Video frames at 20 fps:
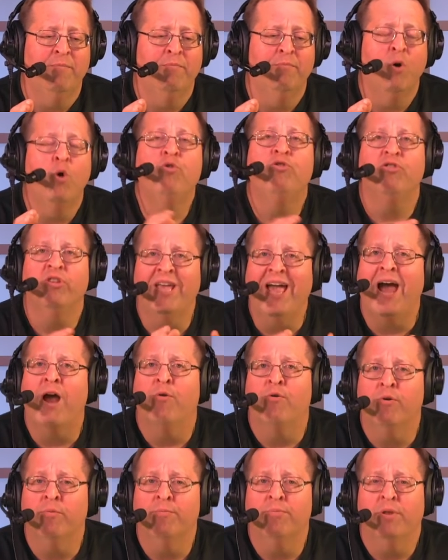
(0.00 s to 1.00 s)
mostly
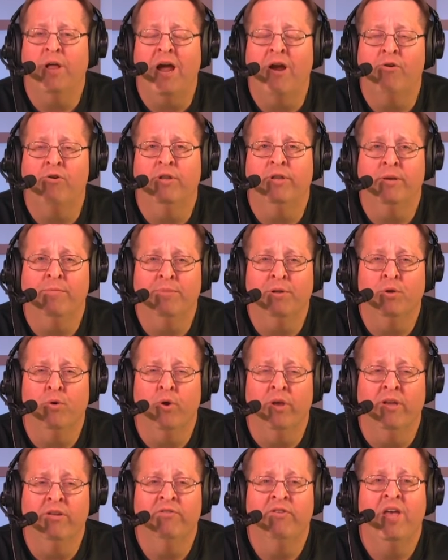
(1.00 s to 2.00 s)
hourly
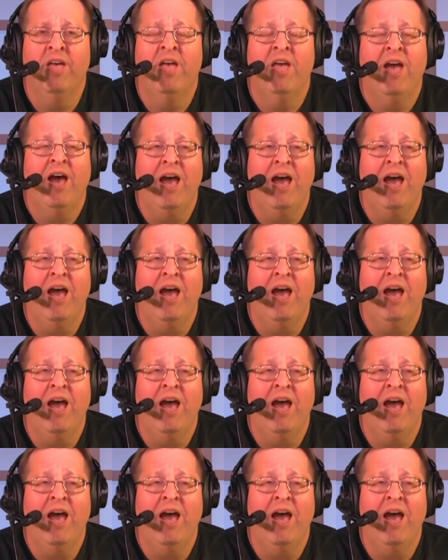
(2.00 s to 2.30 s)
employees.